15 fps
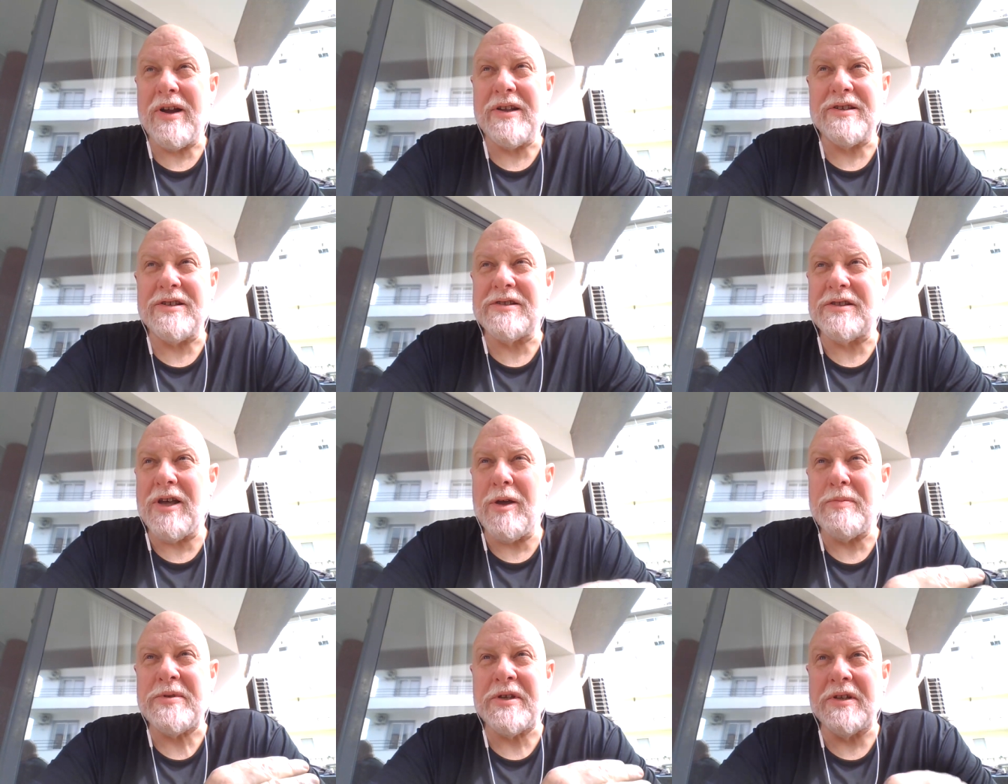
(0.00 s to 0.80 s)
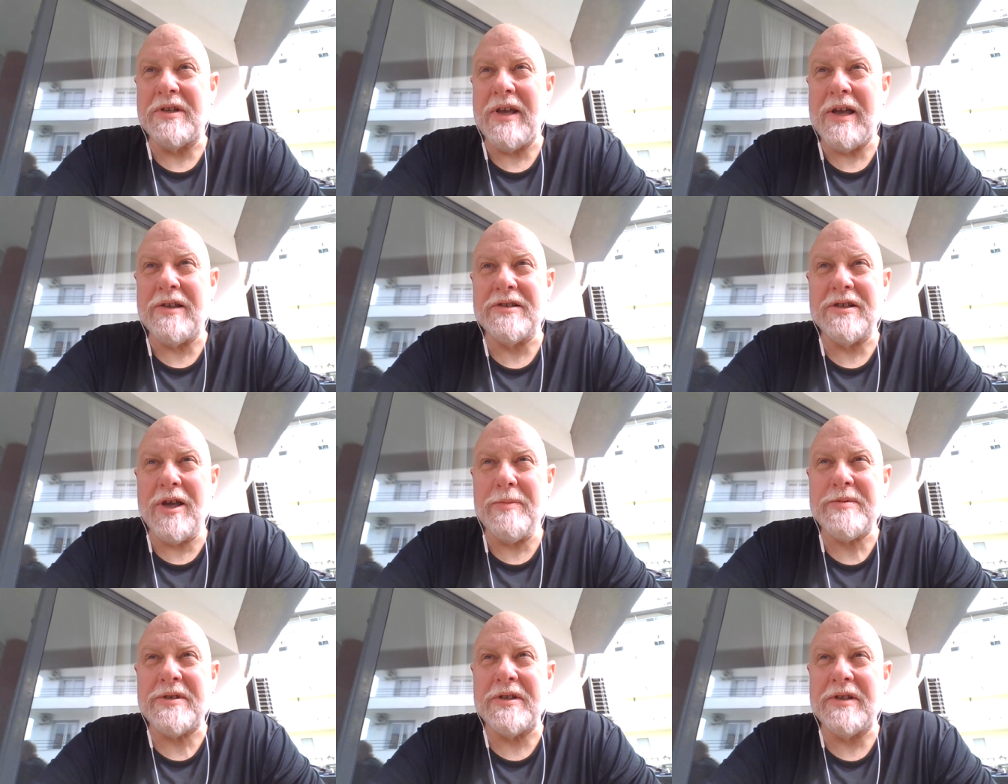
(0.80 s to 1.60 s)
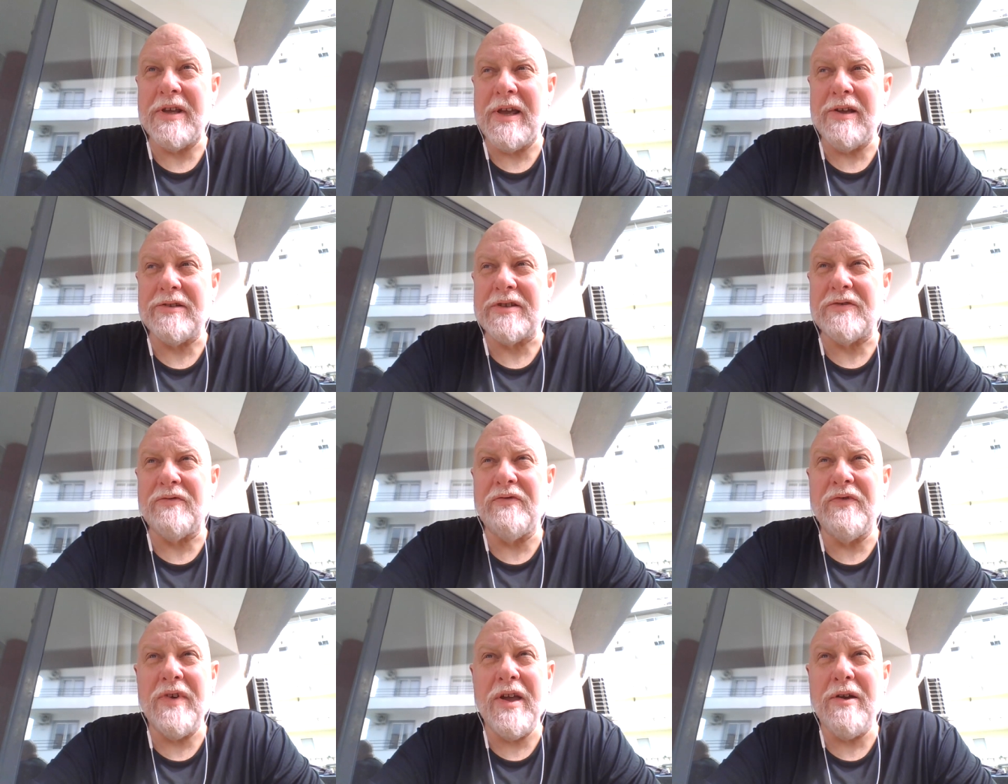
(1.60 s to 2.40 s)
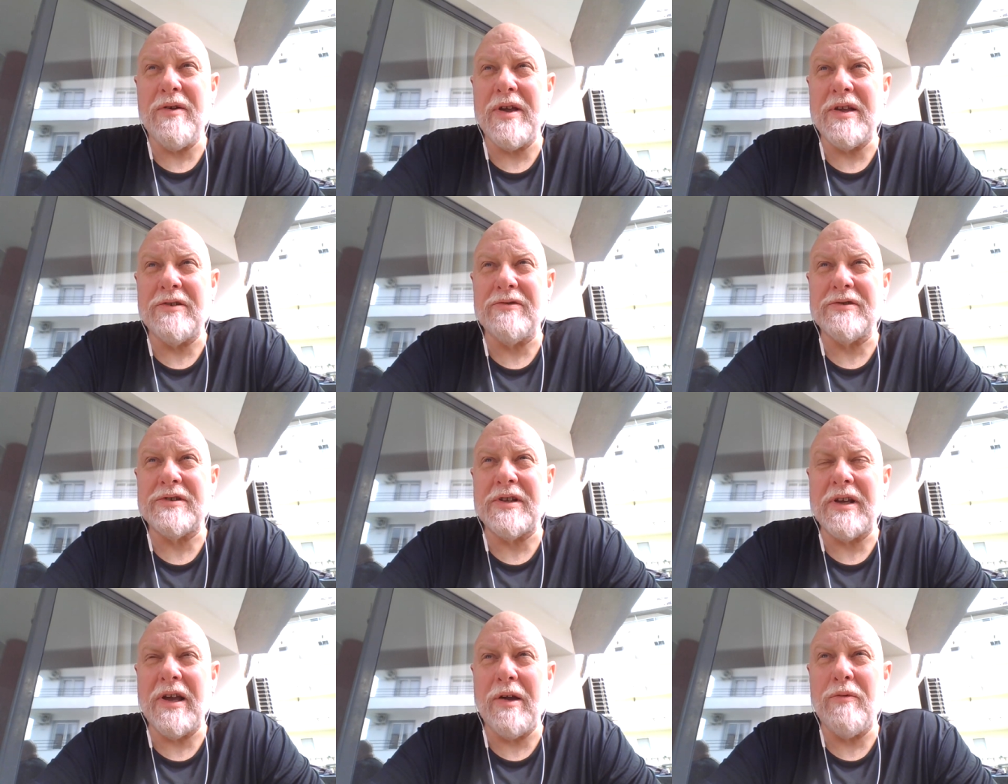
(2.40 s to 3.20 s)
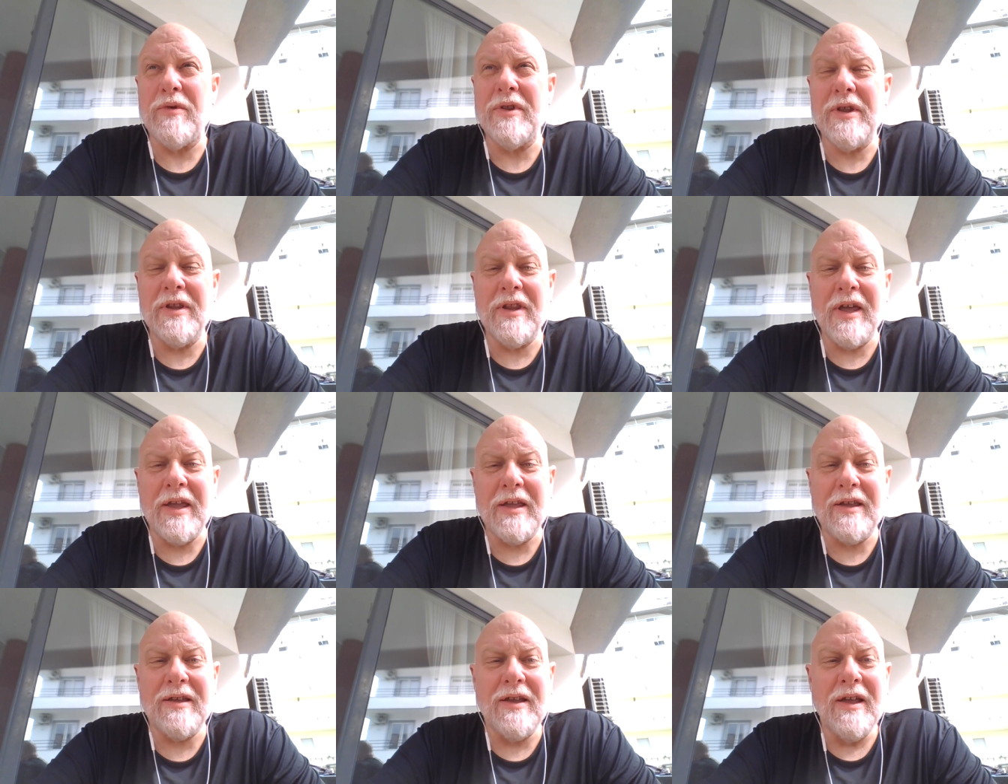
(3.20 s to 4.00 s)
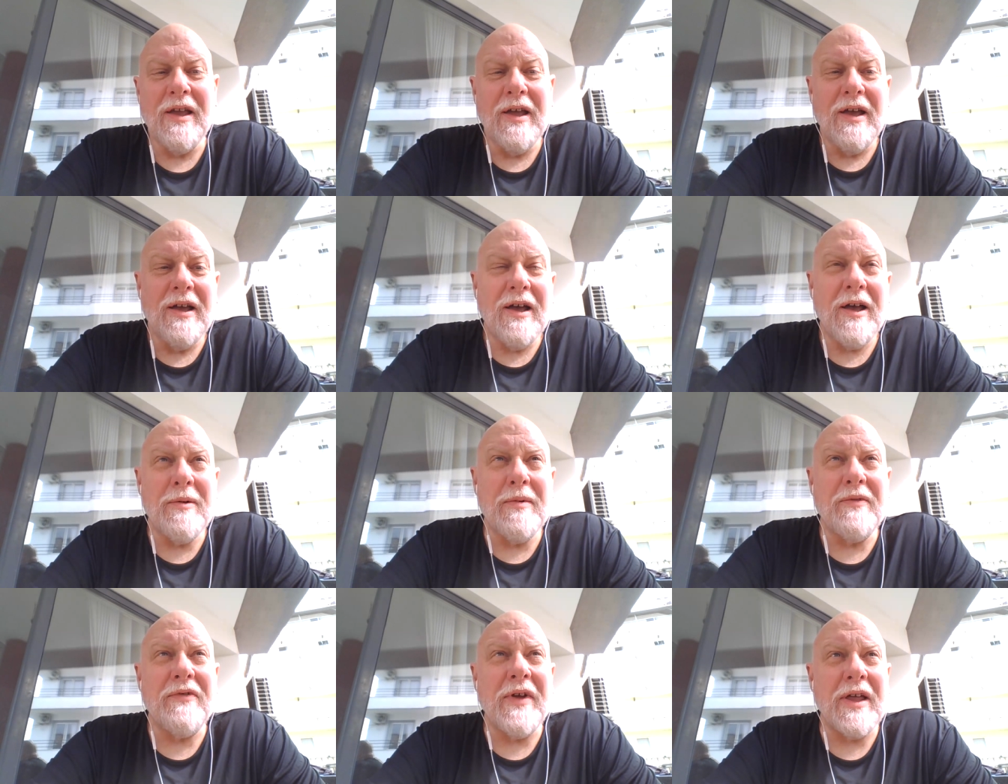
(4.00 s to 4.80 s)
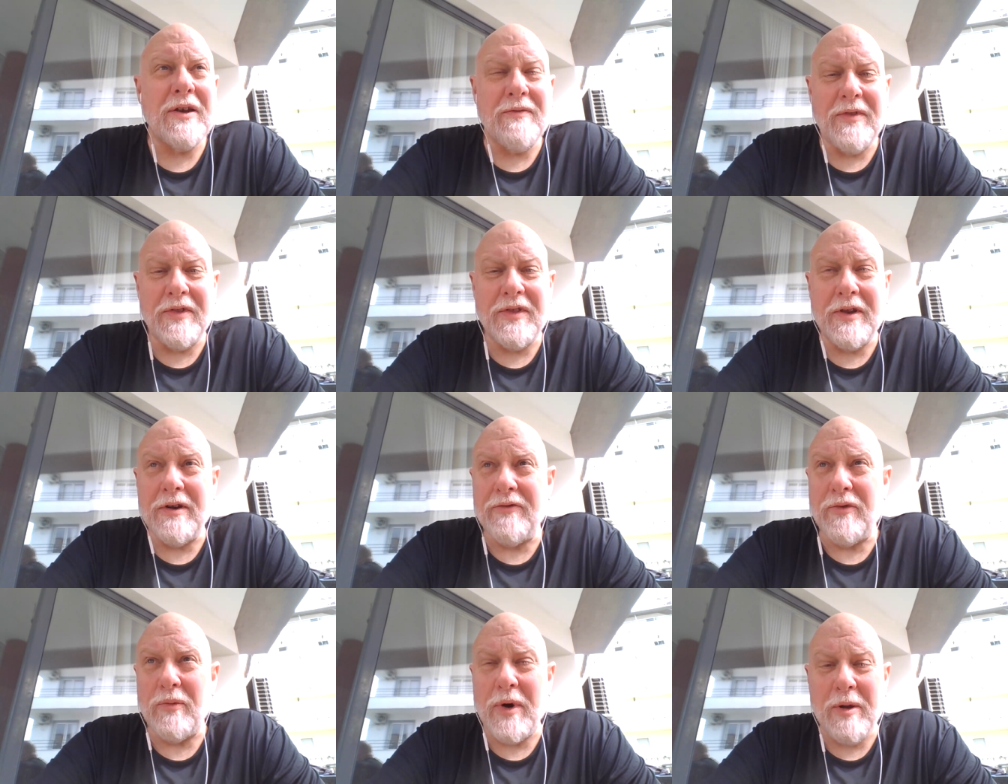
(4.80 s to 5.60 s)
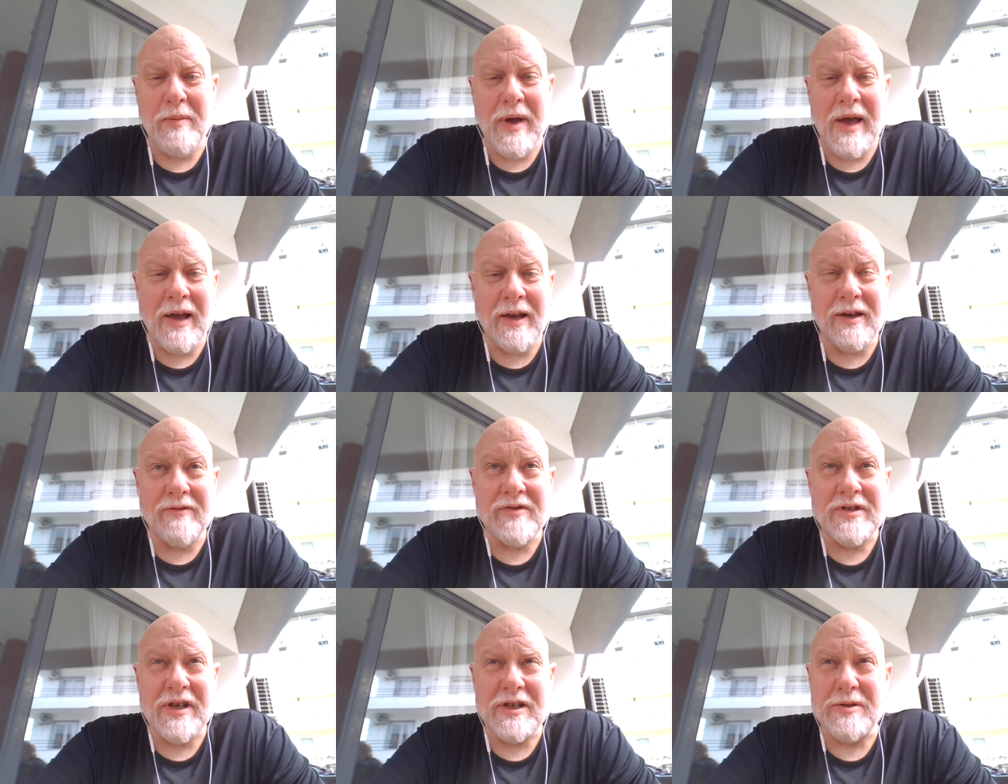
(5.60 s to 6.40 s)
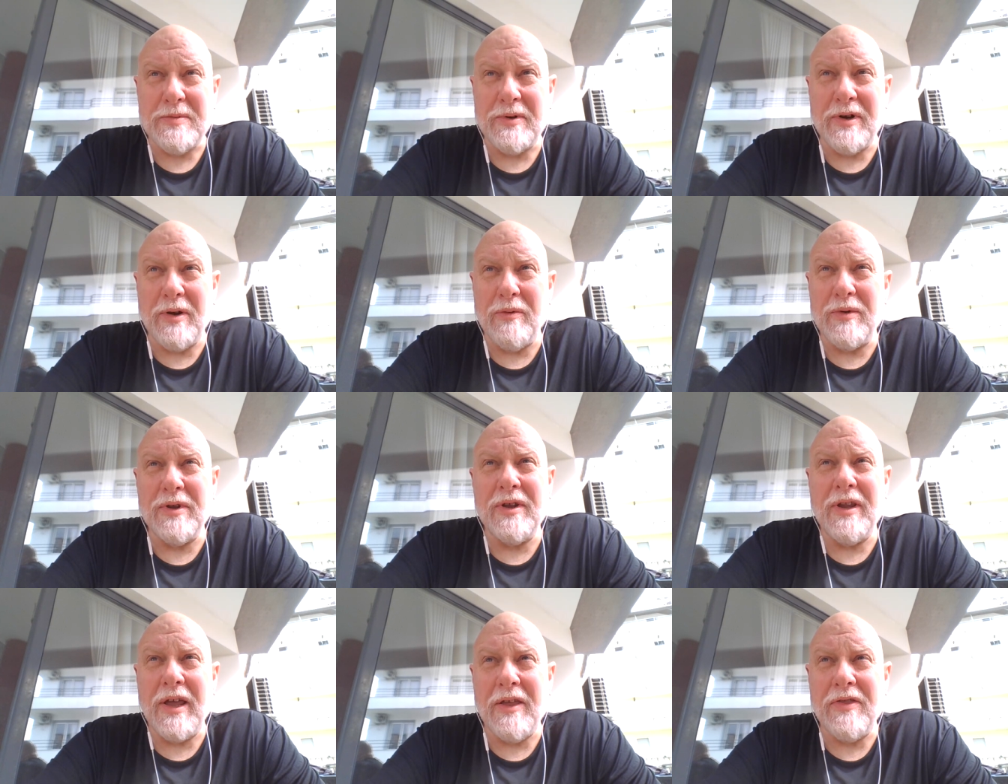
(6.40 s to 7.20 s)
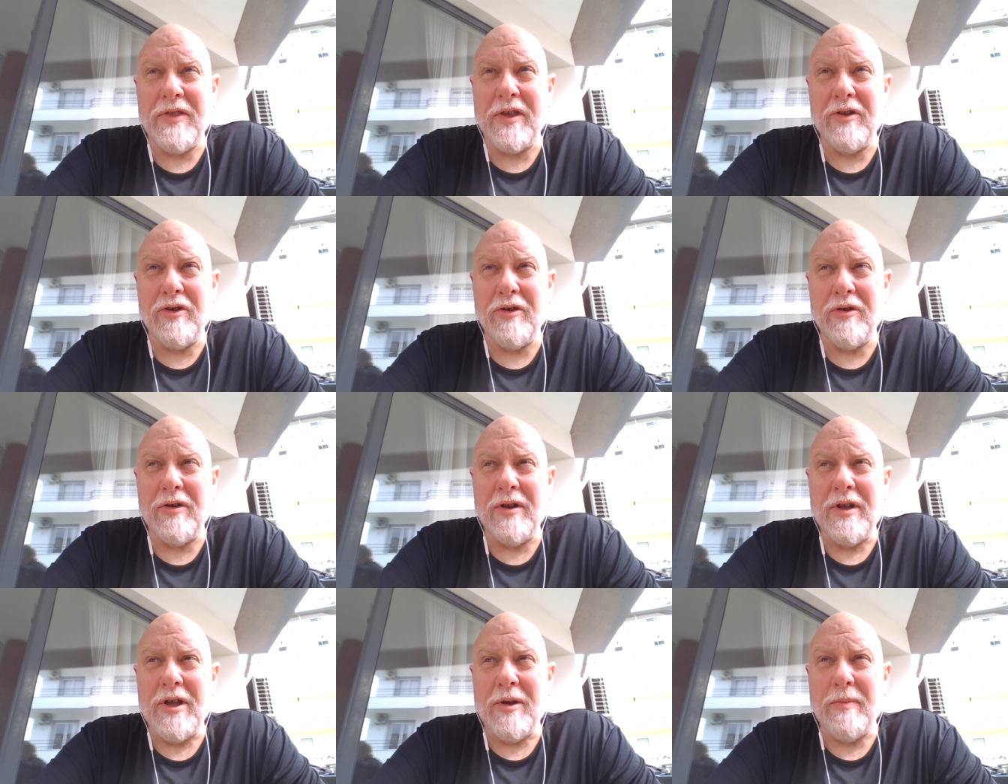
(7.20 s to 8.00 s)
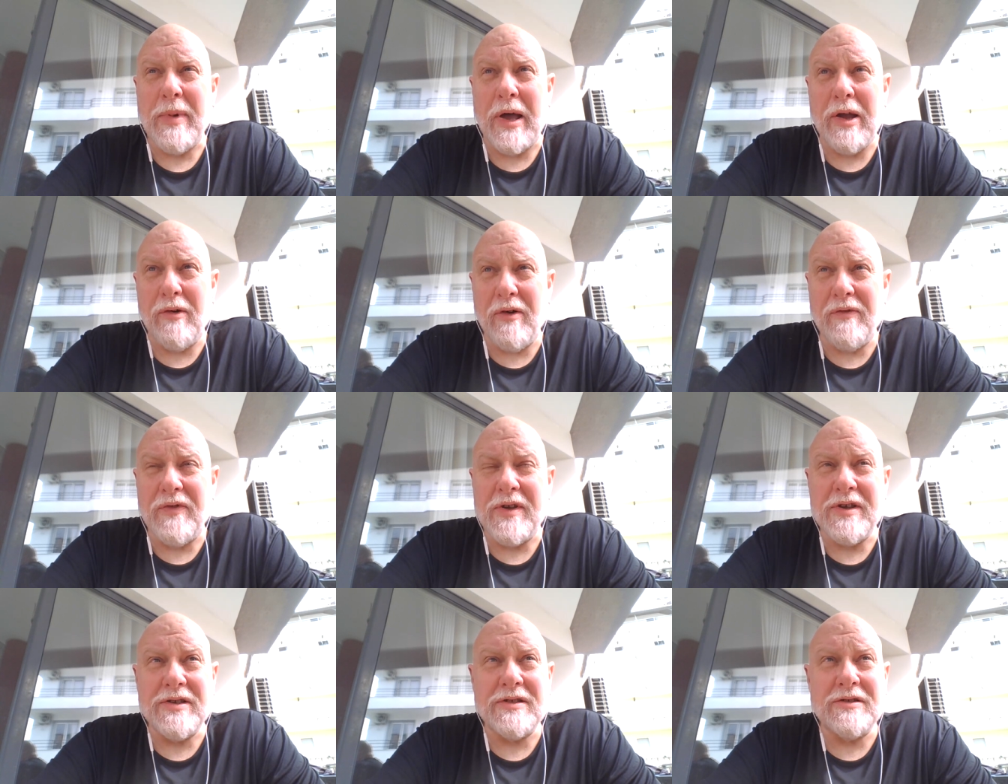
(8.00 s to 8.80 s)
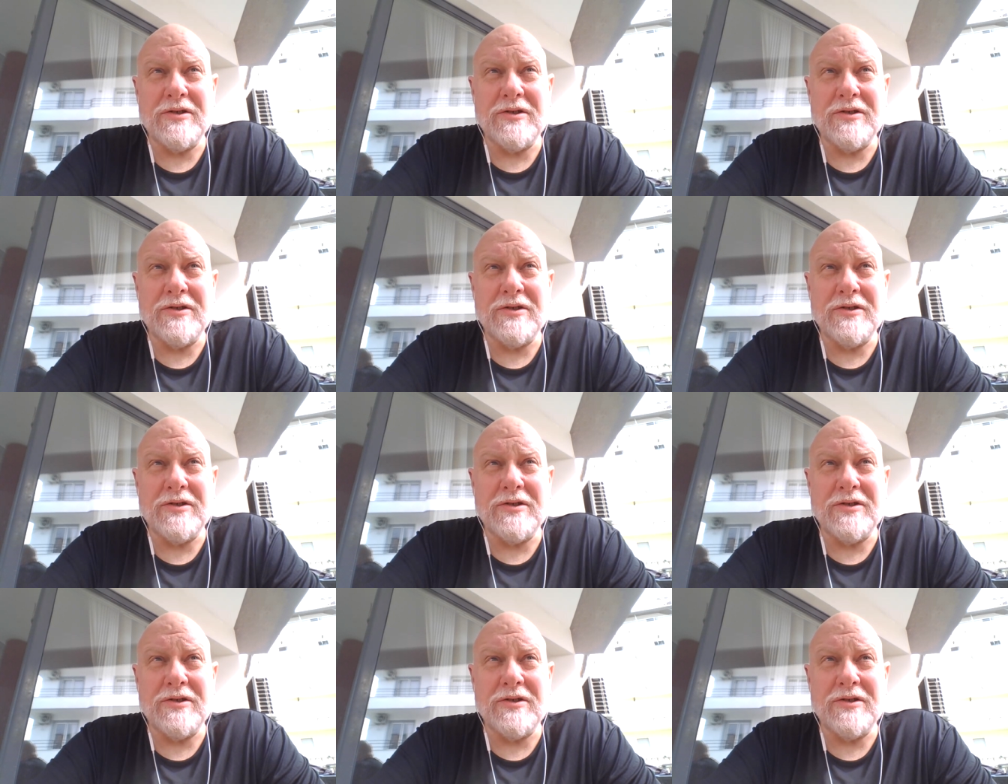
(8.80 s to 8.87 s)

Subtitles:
It's just ups and downs, ups and downs. It's very interesting. I'm a fan of the theater from way back and Shakespeare, and I really like theater biographies.